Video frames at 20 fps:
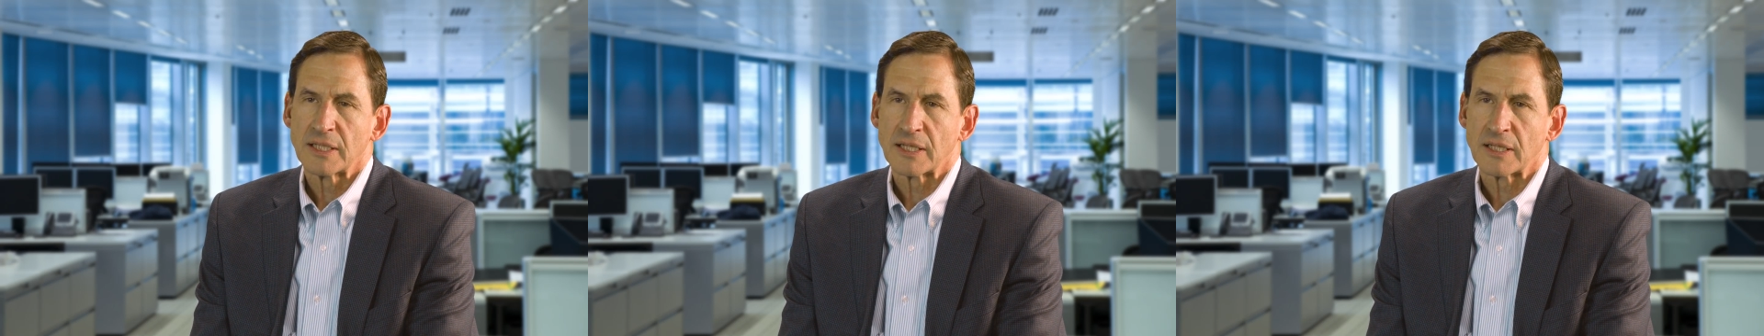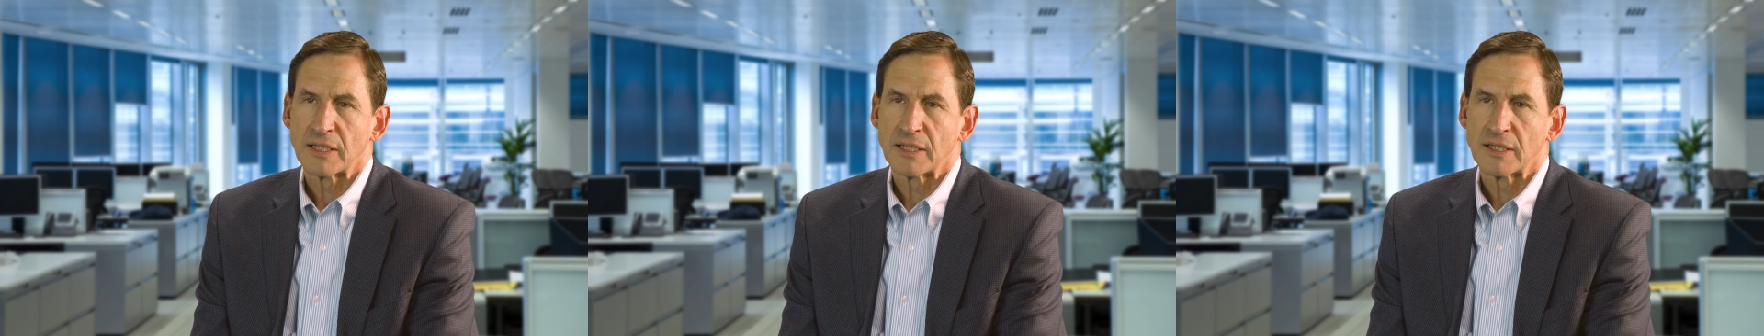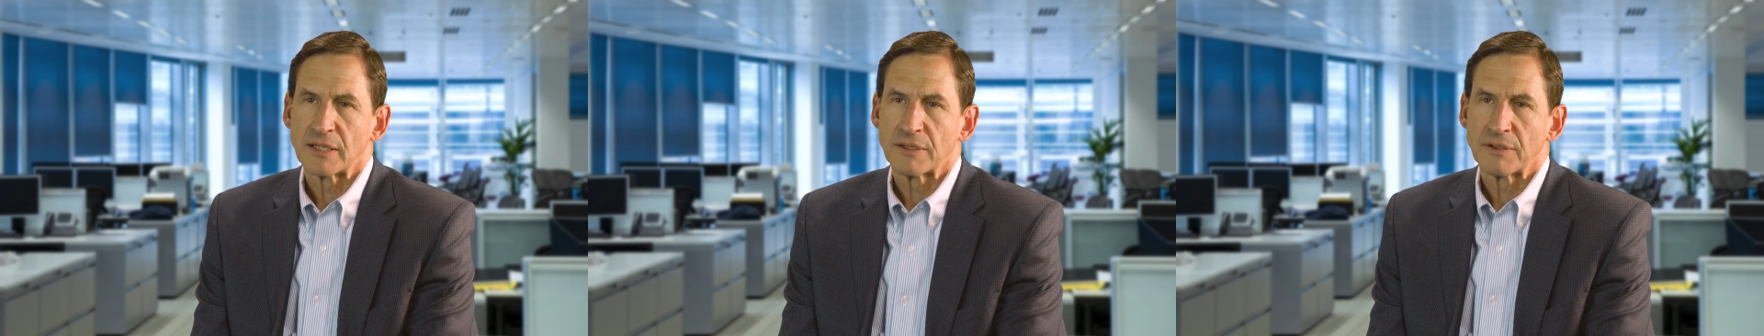
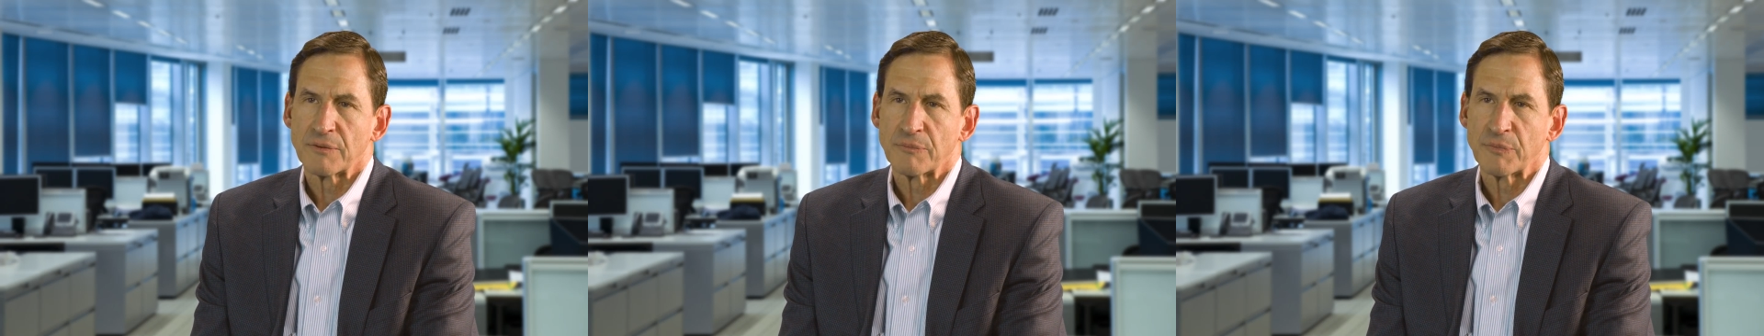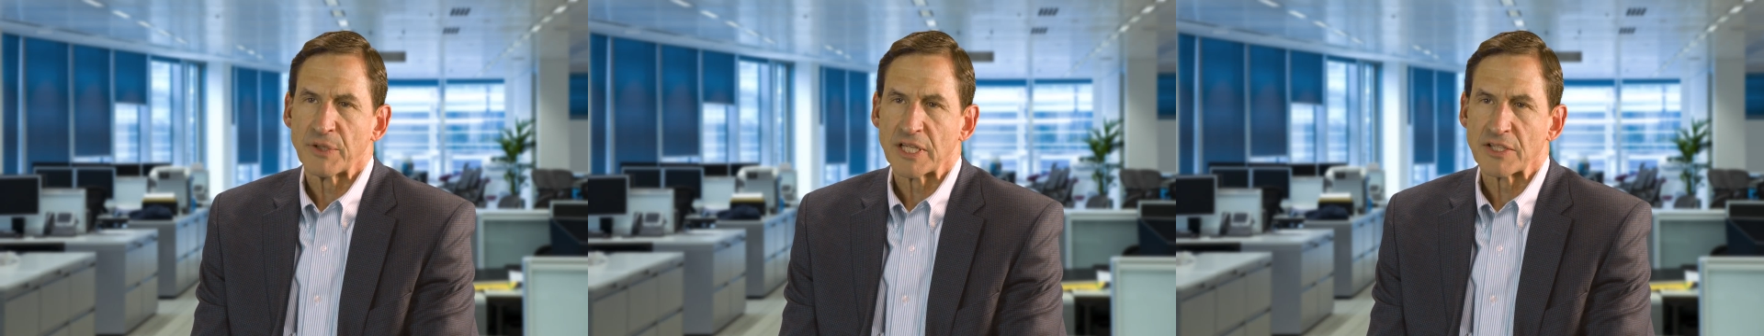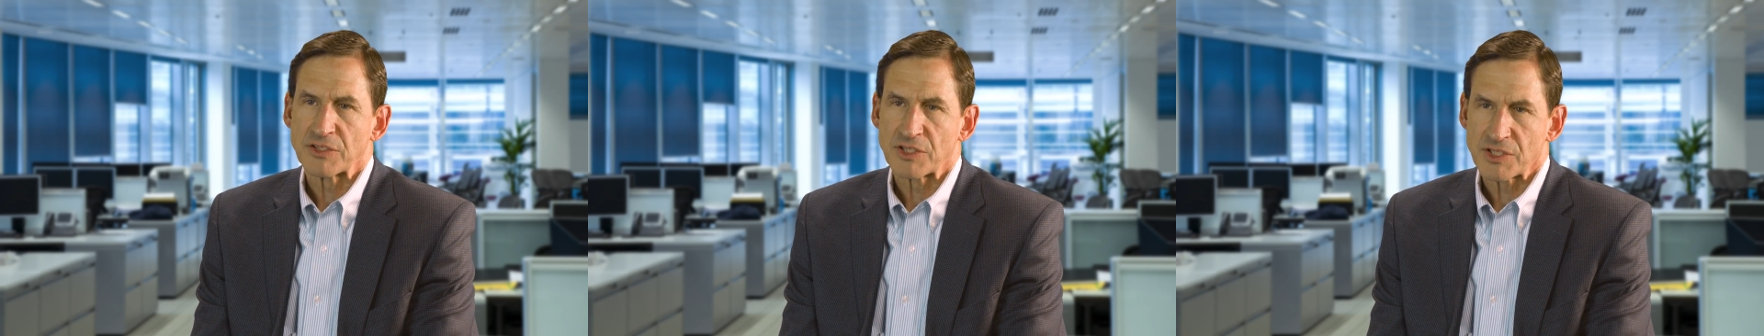uh,
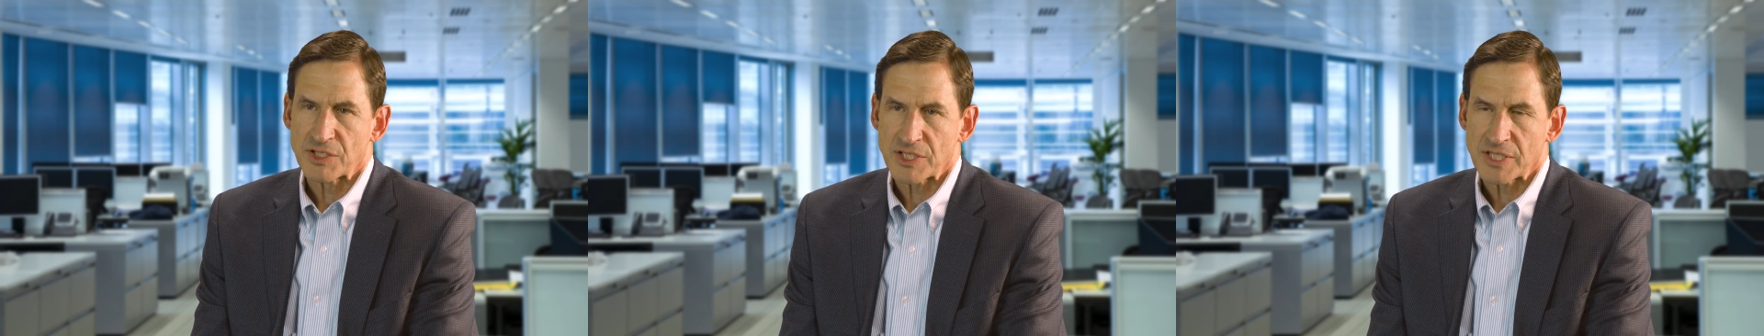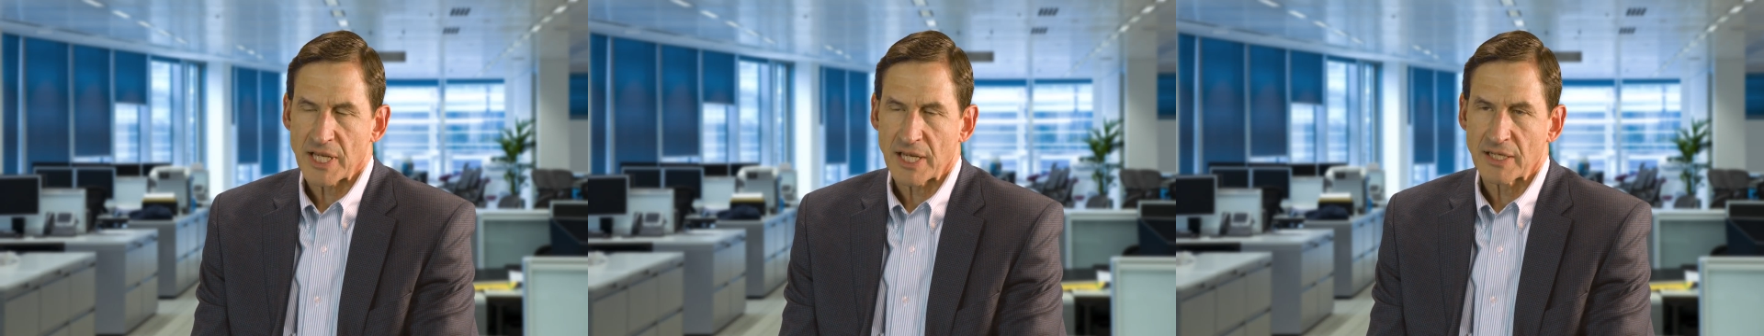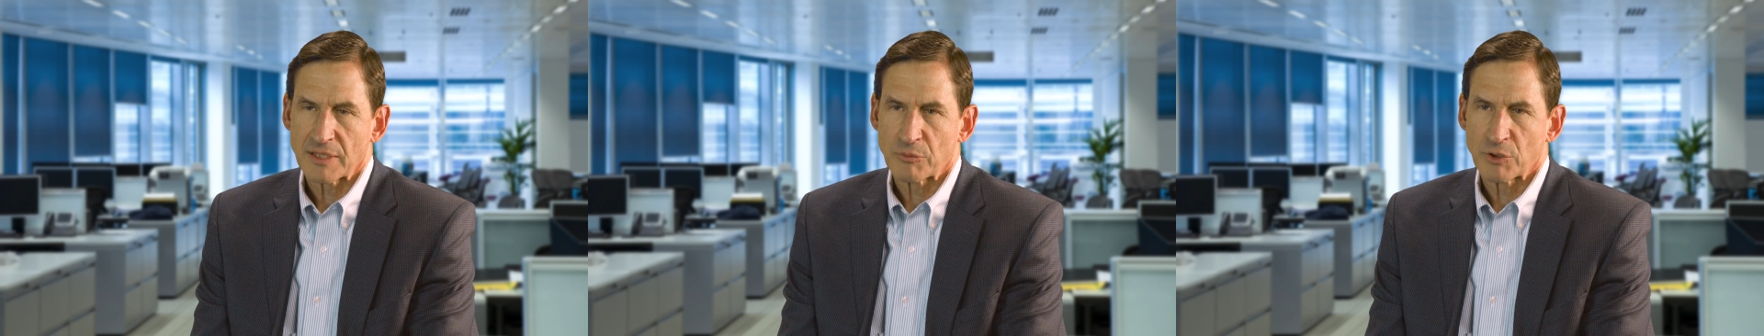being
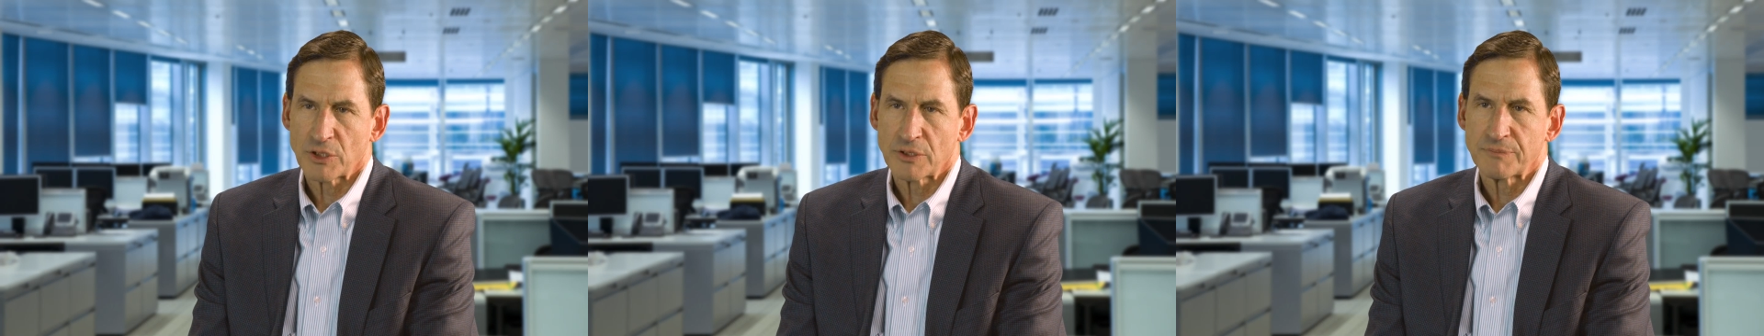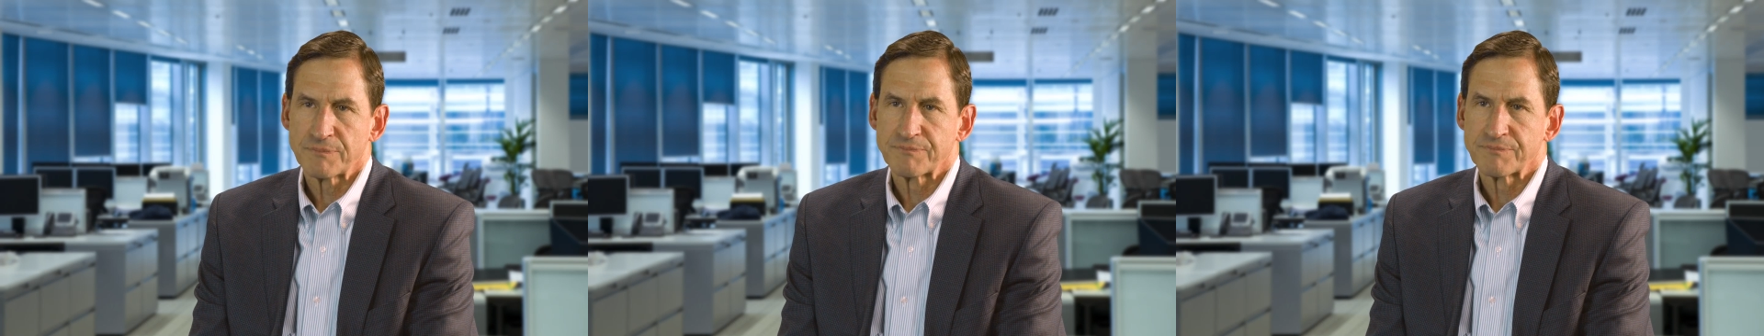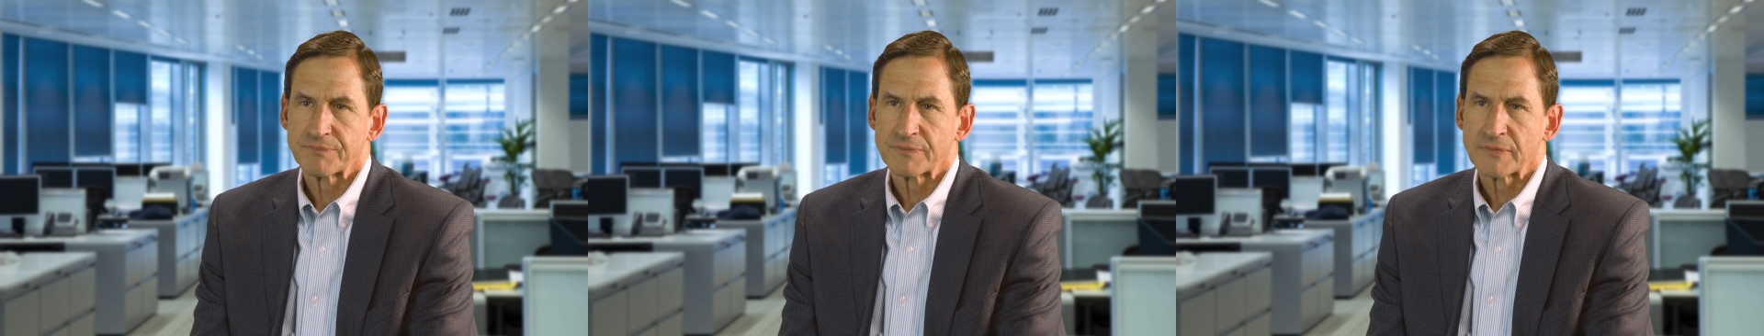sustainable.